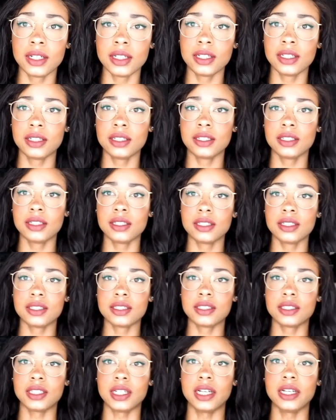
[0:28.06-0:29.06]

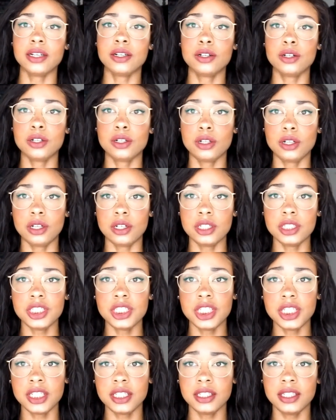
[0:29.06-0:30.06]
Psychologically, things are
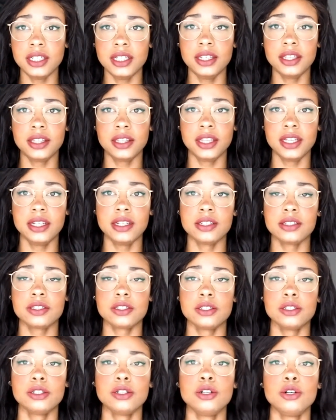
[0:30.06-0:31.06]
going very well for
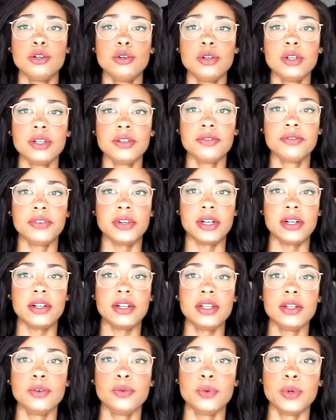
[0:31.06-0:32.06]
me
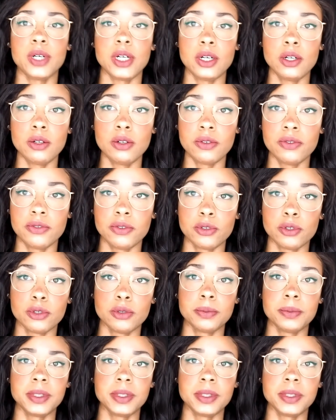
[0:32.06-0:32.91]
um,